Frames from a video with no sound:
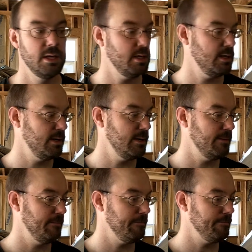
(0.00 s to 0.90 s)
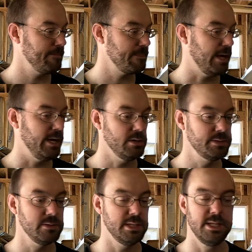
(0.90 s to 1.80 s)
I
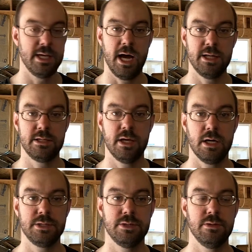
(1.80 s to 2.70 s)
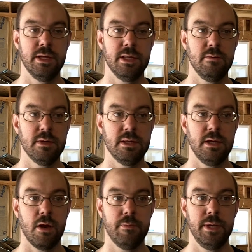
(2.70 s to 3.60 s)
also did not touch or do anything with the
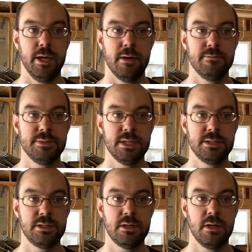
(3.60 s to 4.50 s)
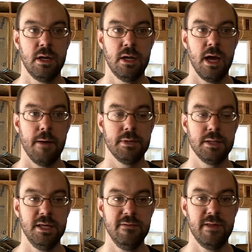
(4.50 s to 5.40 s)
RPM sensor. I
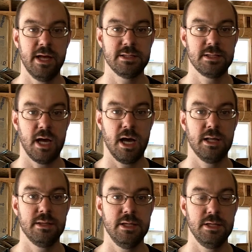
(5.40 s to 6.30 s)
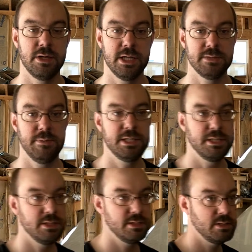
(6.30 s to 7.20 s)
believe that's on the
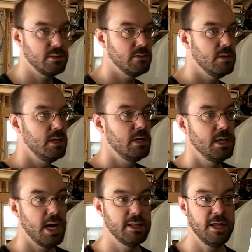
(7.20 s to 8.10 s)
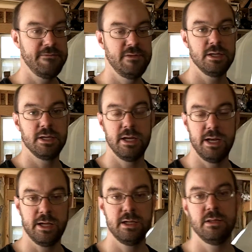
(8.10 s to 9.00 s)
transmission. So I left it
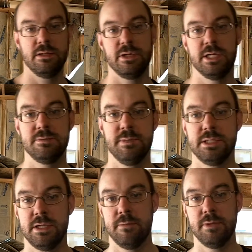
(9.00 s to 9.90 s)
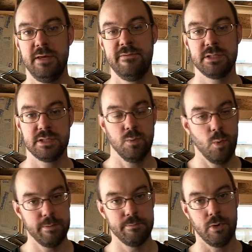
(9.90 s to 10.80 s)
connected to the transmission. I believe it's just
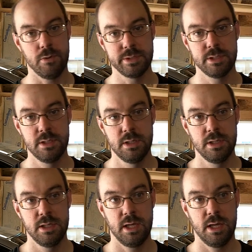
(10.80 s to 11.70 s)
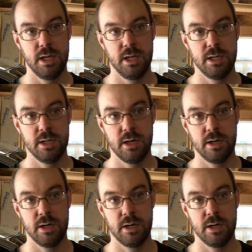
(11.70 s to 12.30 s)
1 bolt, and